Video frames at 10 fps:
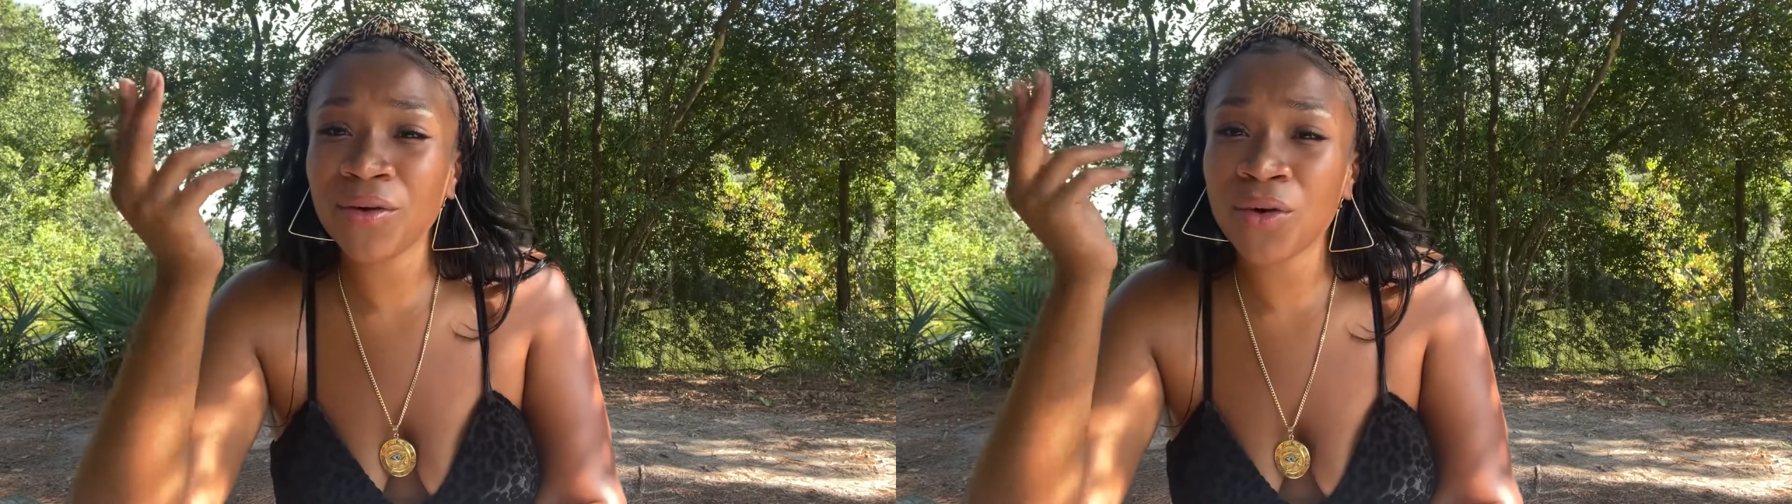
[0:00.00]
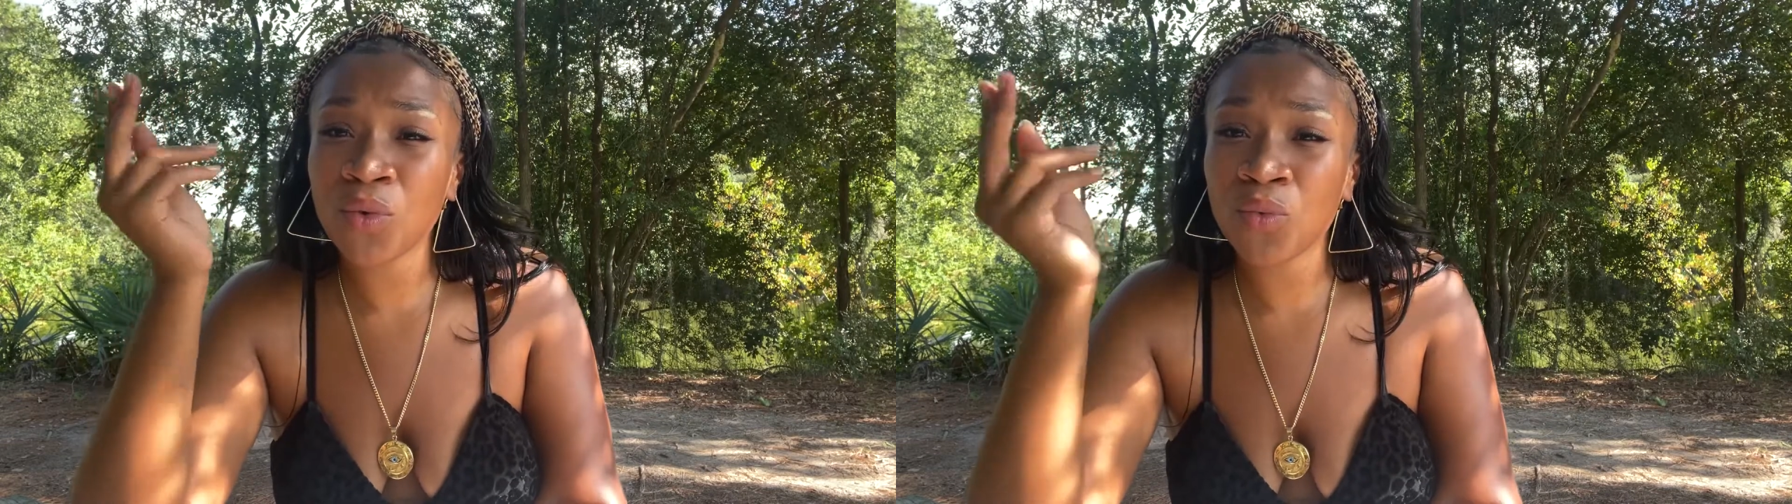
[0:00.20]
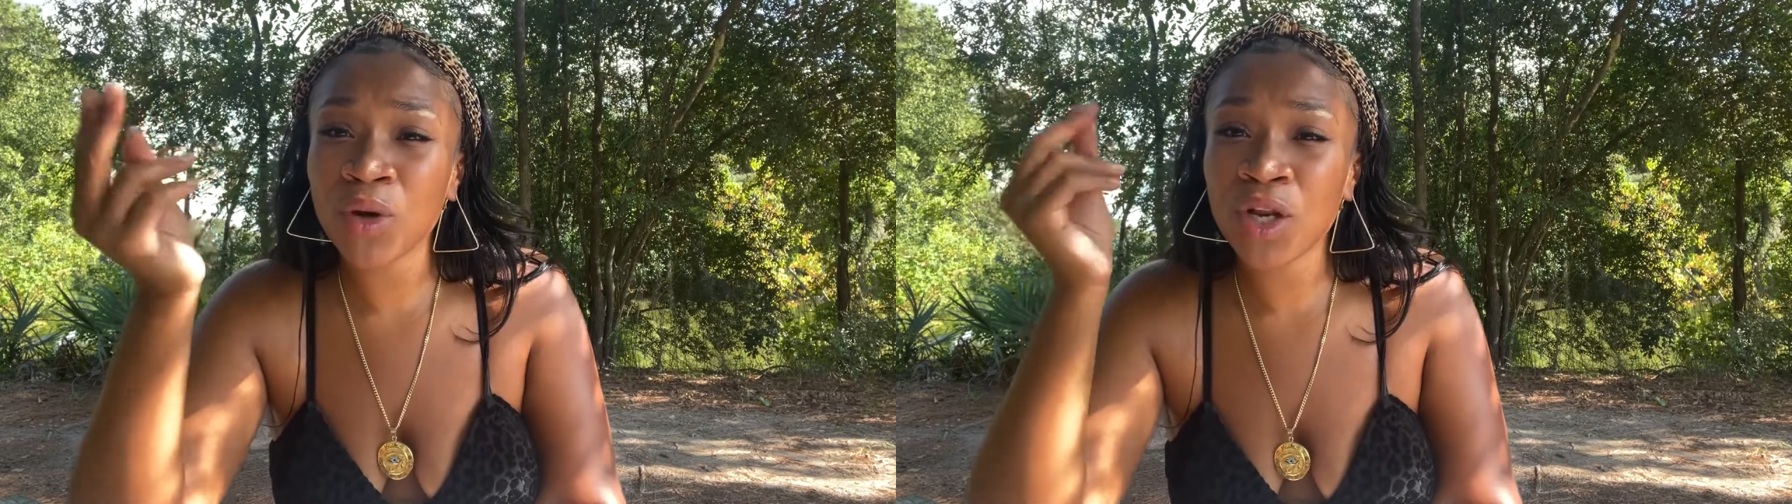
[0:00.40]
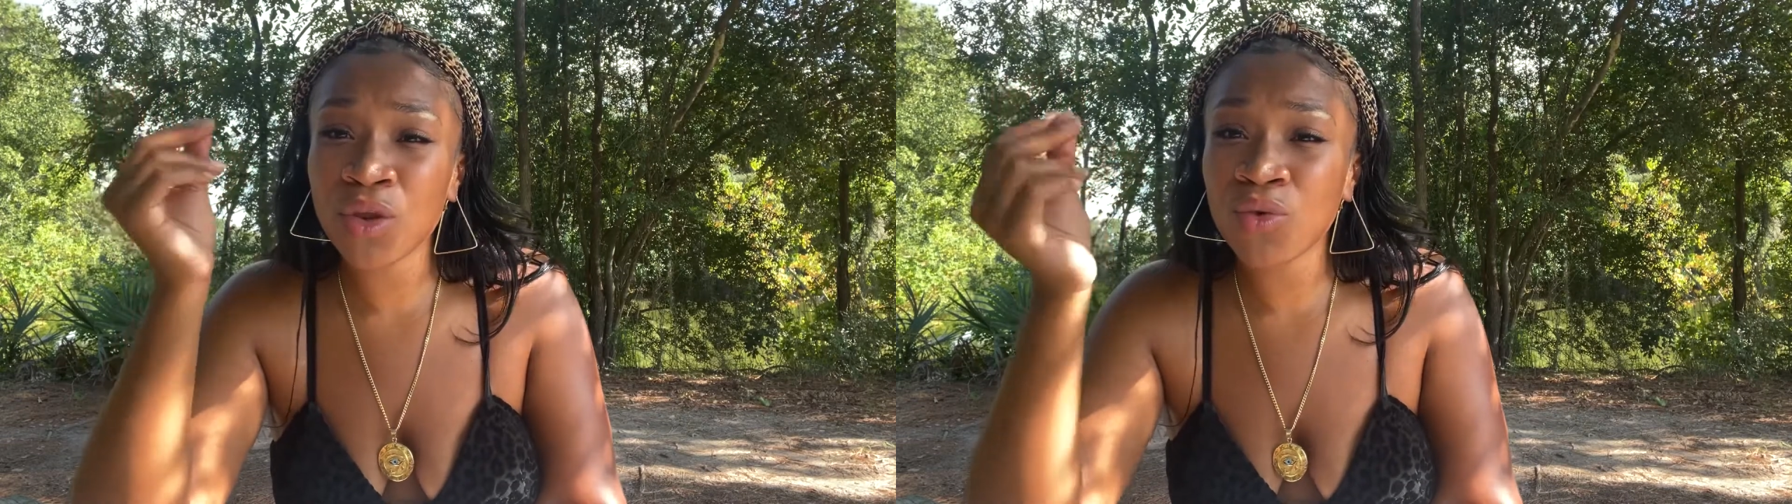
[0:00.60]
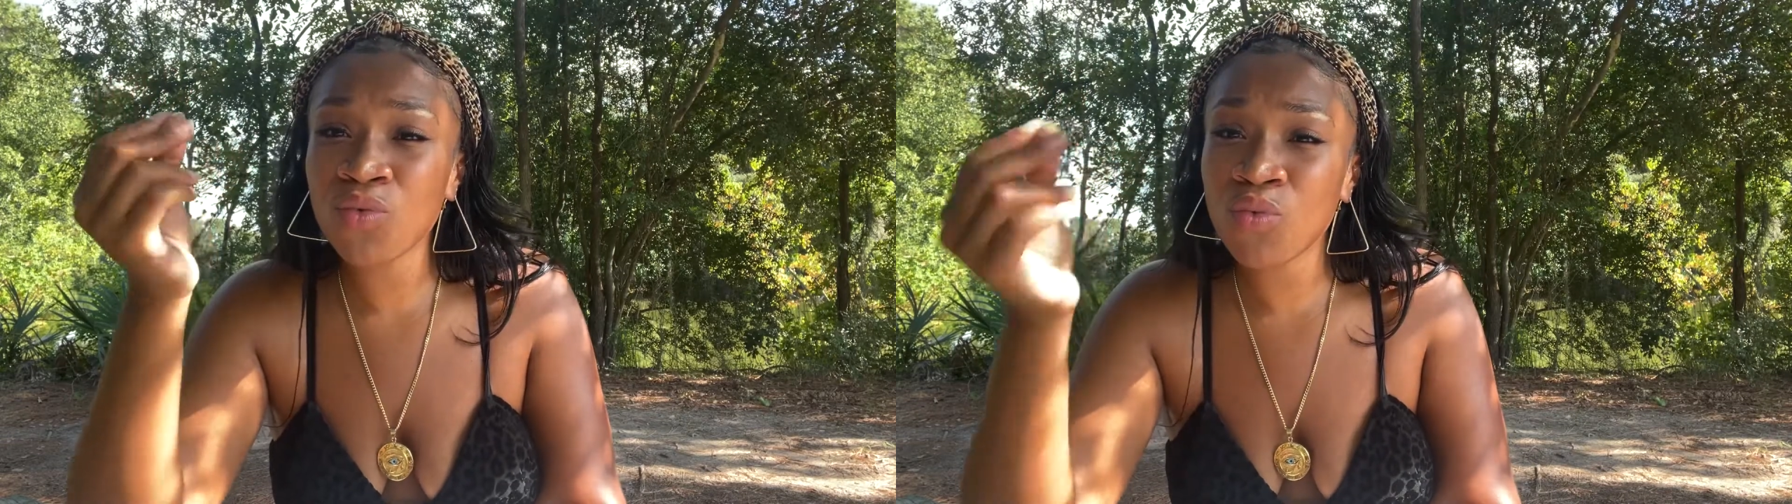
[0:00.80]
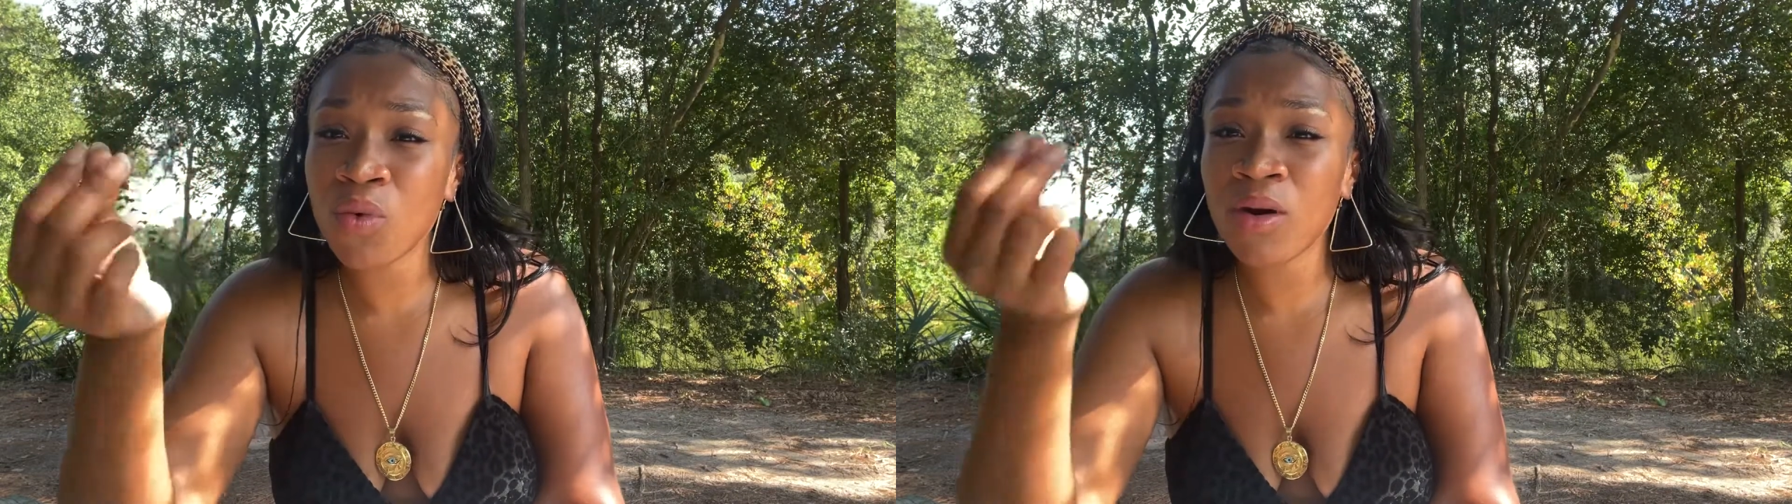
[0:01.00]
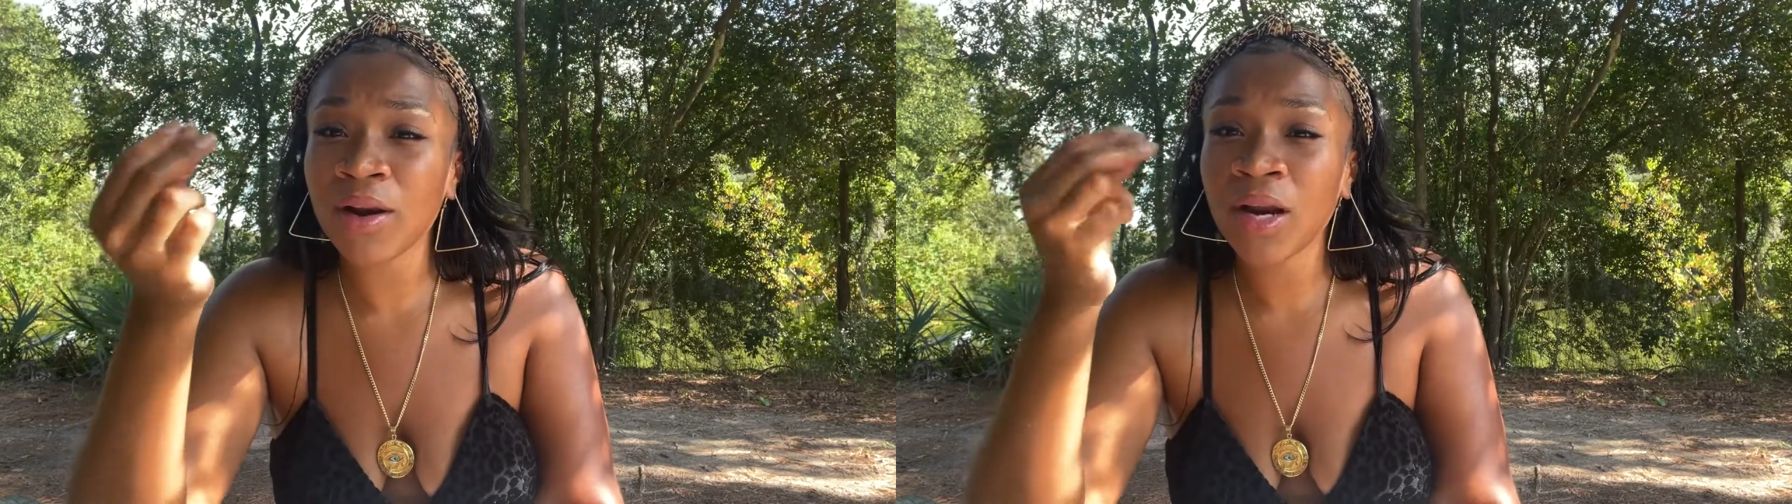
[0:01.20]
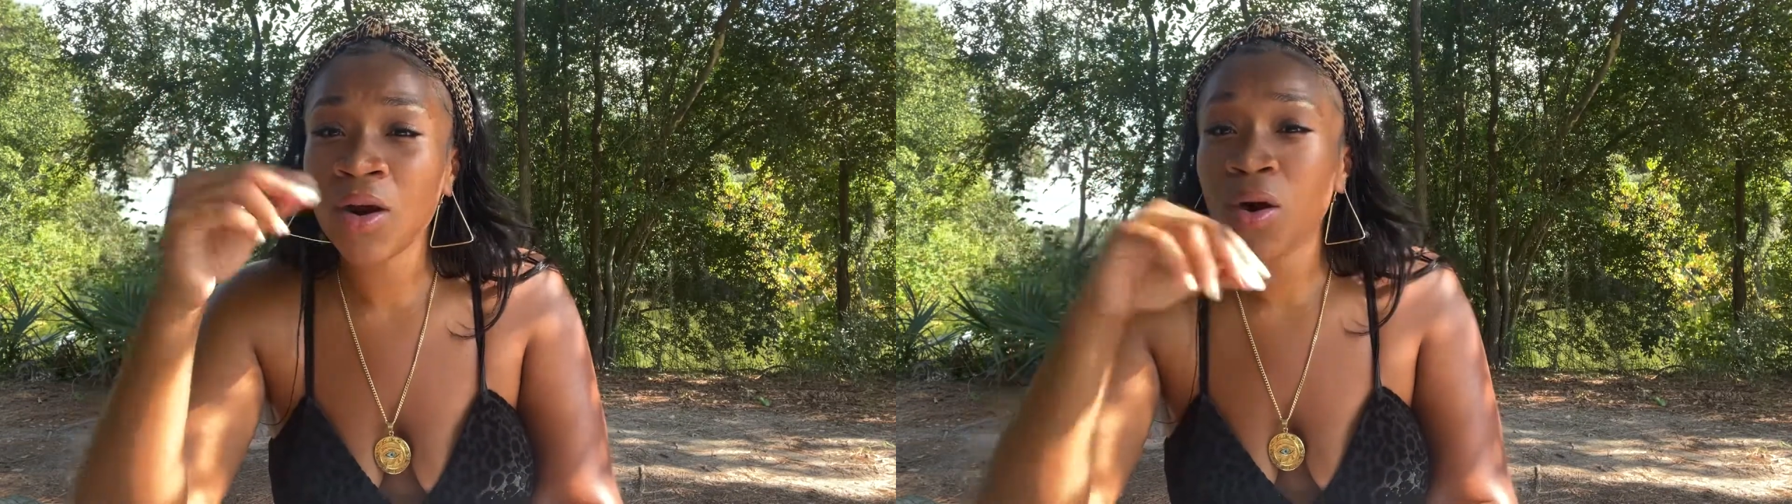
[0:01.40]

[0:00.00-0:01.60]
on what you want